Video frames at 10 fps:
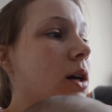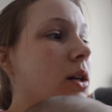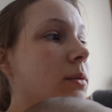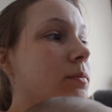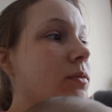
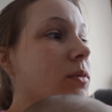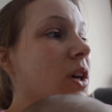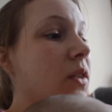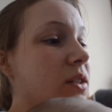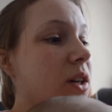
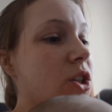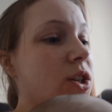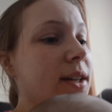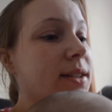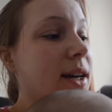at the size
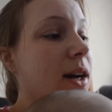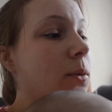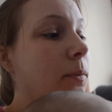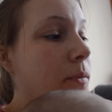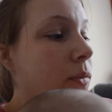she is
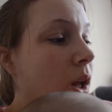now.